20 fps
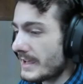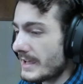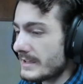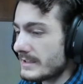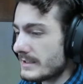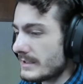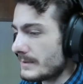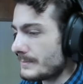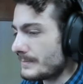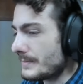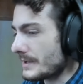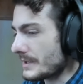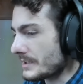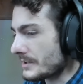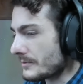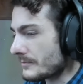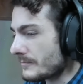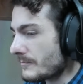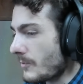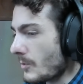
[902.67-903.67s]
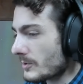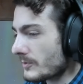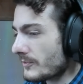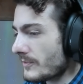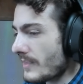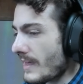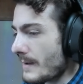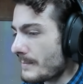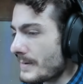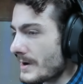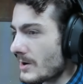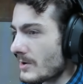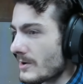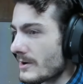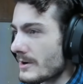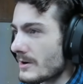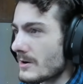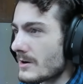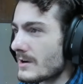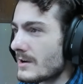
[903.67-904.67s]
gatekeeping and enforce that
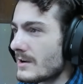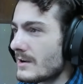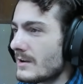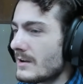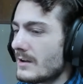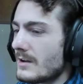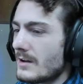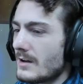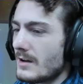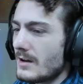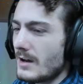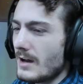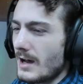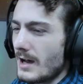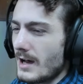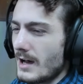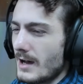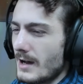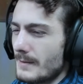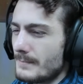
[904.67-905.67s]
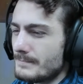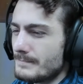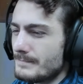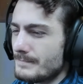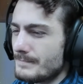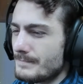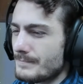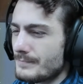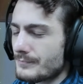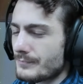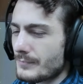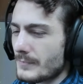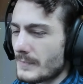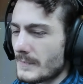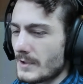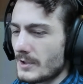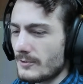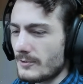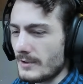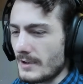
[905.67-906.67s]
barrier. Um,
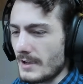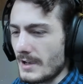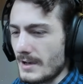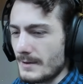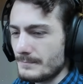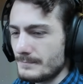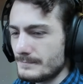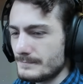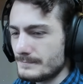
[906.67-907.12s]
so, yeah.